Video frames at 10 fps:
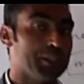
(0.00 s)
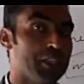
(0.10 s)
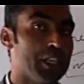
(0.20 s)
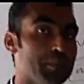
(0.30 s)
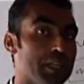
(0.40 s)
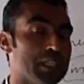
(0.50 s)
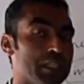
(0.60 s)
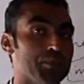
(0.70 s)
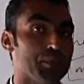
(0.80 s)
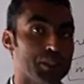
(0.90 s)
Between
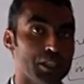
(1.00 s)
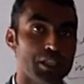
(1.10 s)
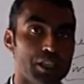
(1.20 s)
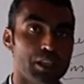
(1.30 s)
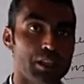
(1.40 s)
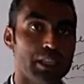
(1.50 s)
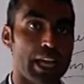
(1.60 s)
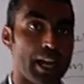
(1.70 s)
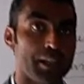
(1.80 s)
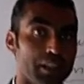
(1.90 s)
means the
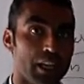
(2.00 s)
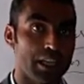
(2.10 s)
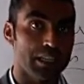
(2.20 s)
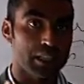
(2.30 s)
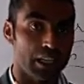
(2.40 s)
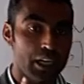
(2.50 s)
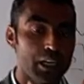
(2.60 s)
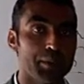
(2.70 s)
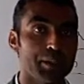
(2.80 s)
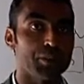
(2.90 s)
position that is
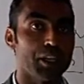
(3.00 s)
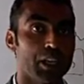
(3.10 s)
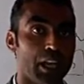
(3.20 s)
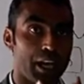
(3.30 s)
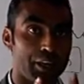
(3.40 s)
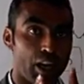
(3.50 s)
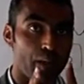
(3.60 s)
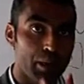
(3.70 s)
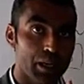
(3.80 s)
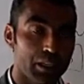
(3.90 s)
in between
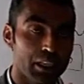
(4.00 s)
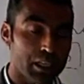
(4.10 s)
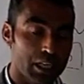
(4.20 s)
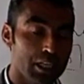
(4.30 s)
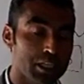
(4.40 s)
and among,